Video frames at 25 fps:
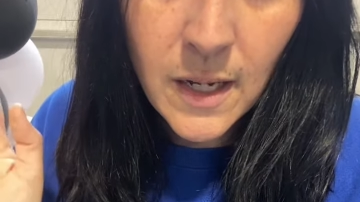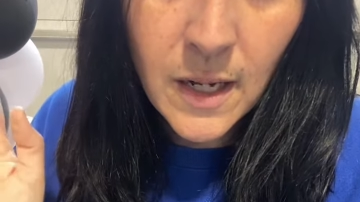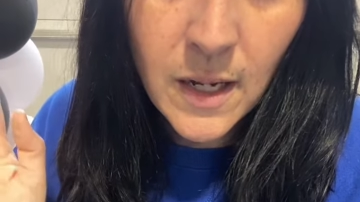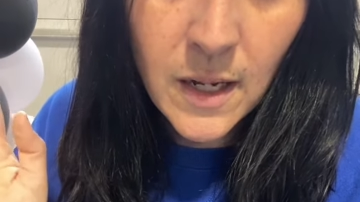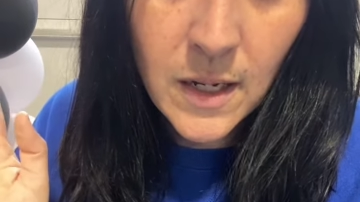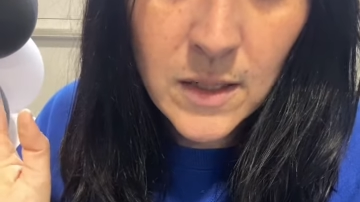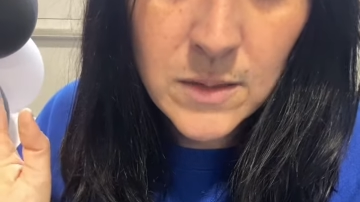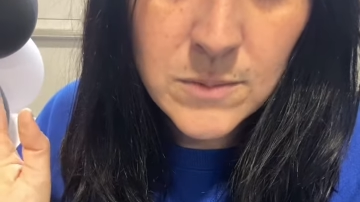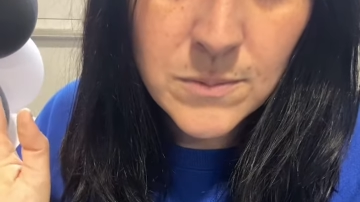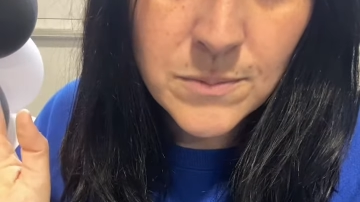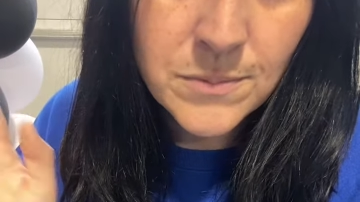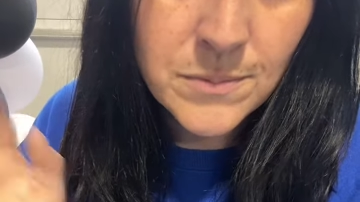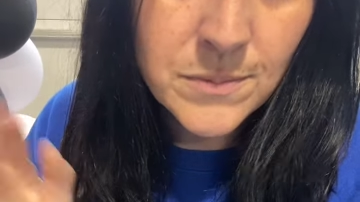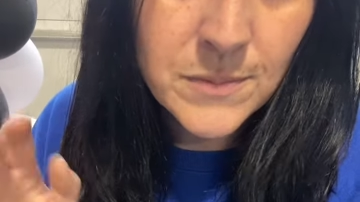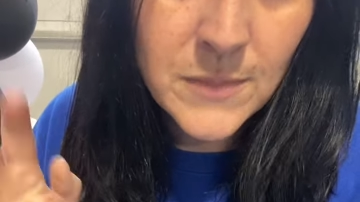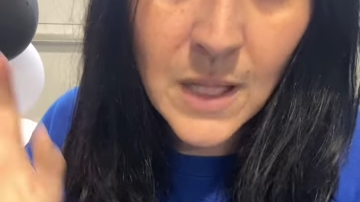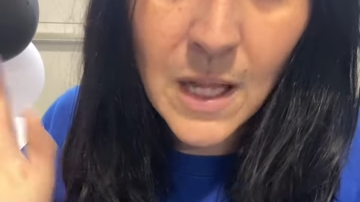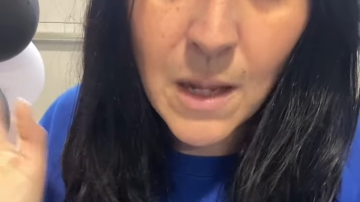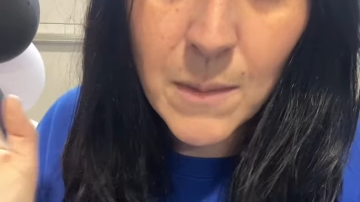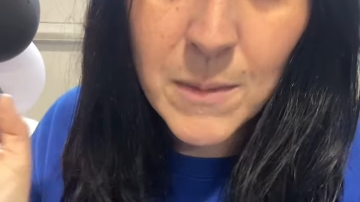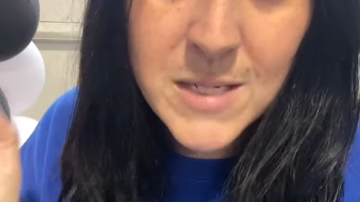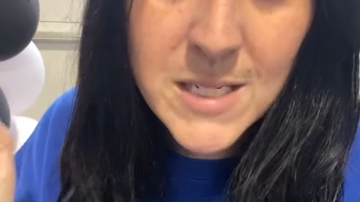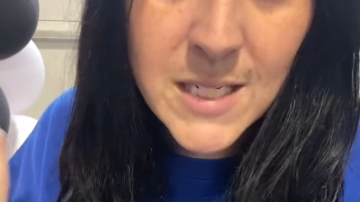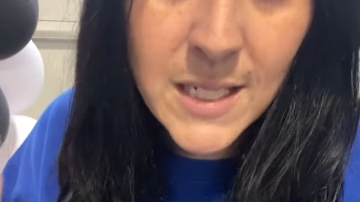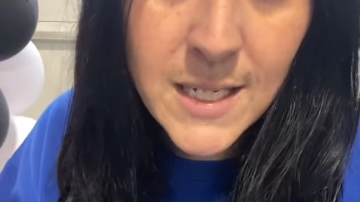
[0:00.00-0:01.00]
I'm
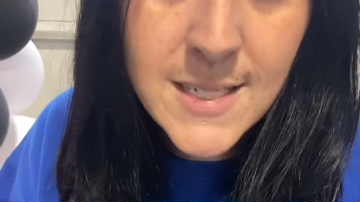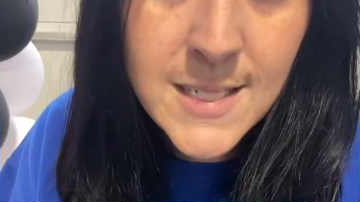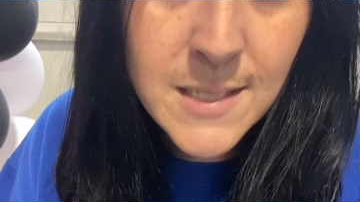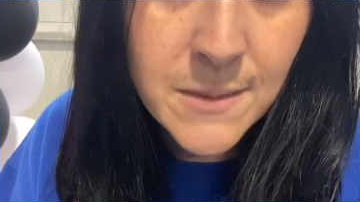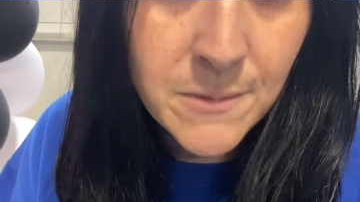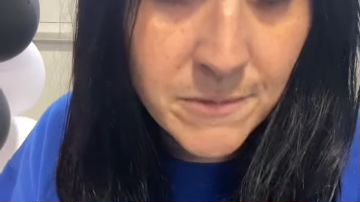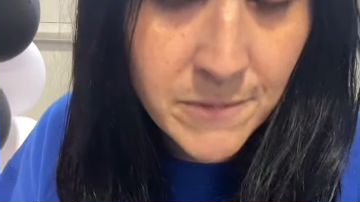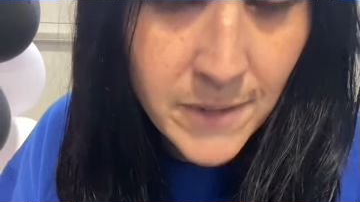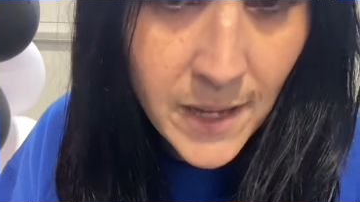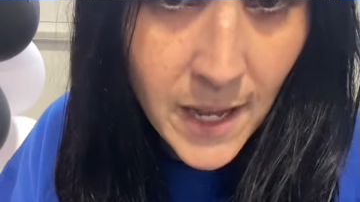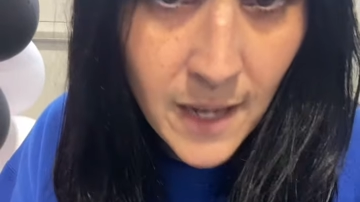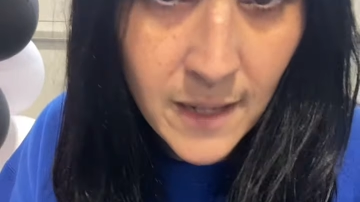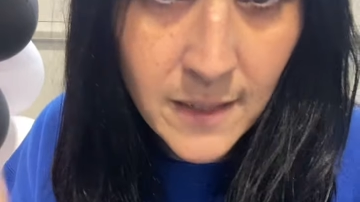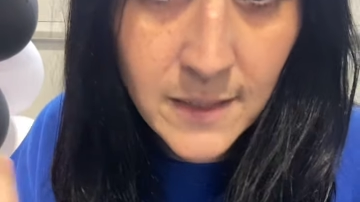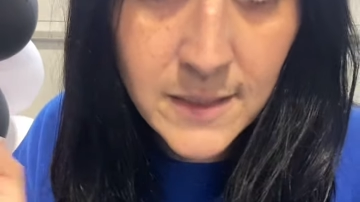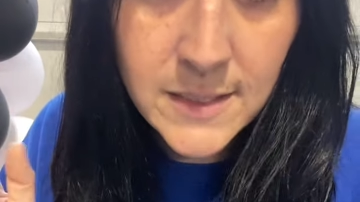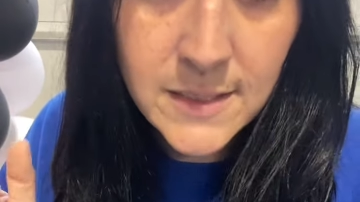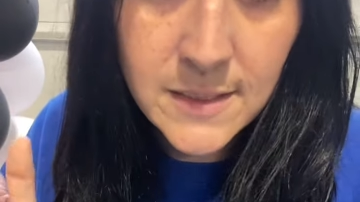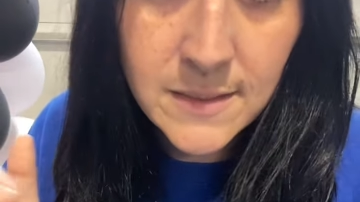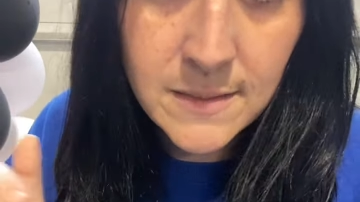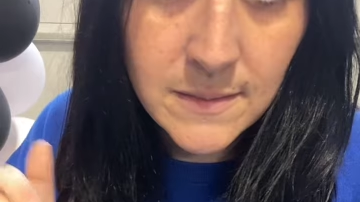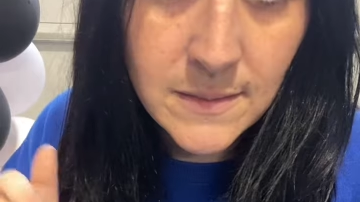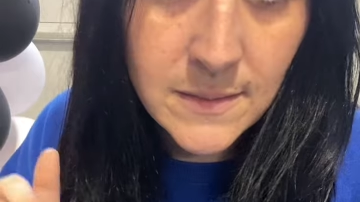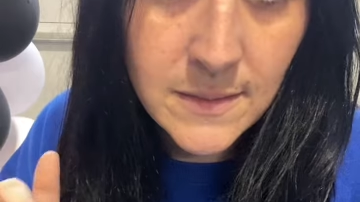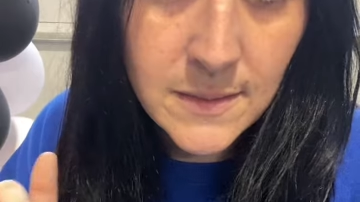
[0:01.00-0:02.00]
gonna tell you some facts
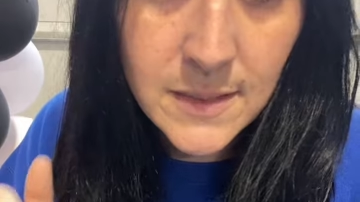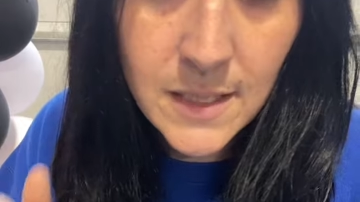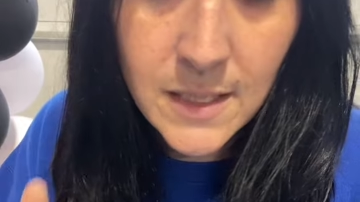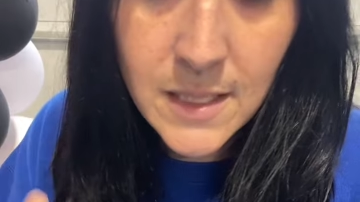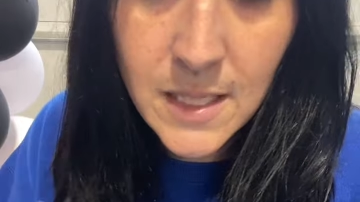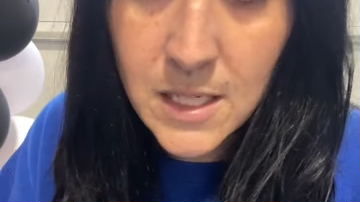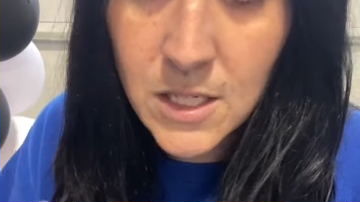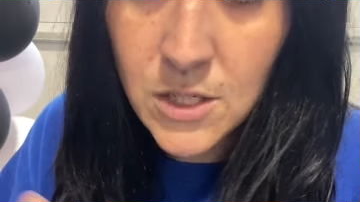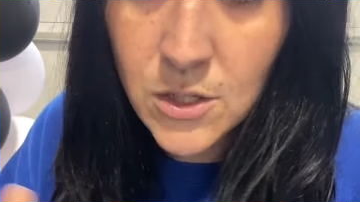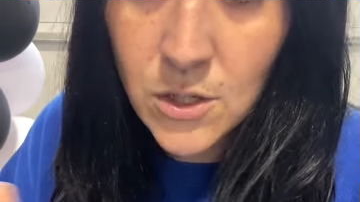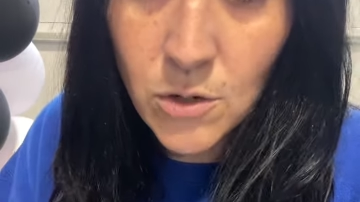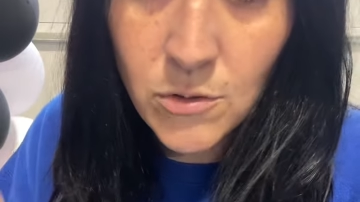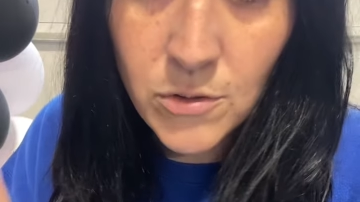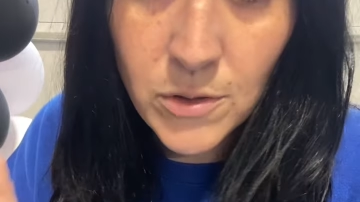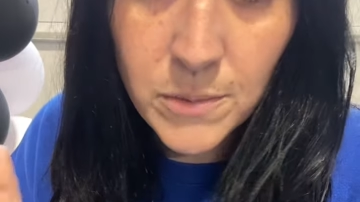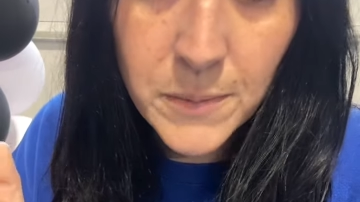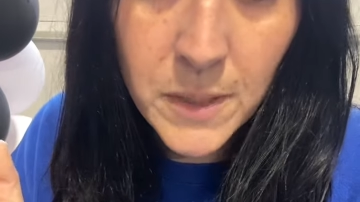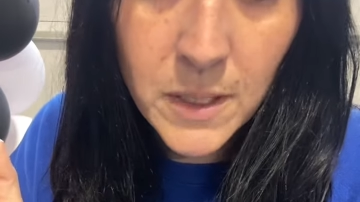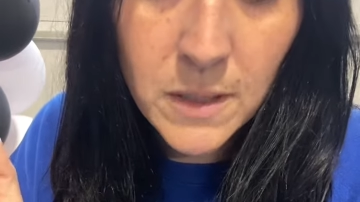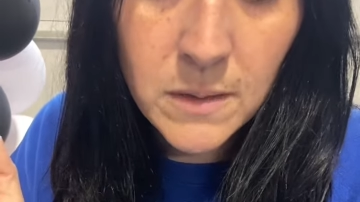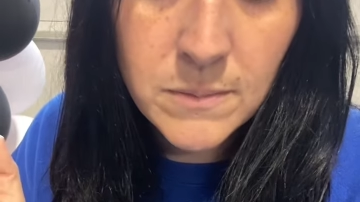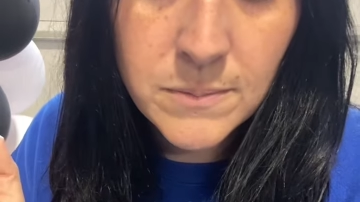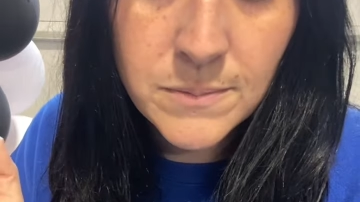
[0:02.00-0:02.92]
and then you go from there.